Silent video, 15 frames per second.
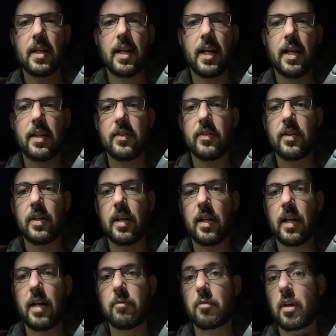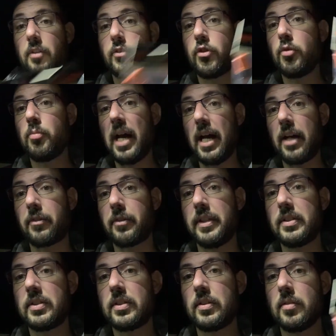and run 2
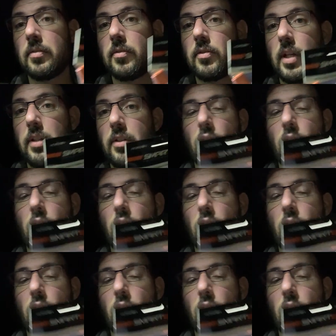batteries into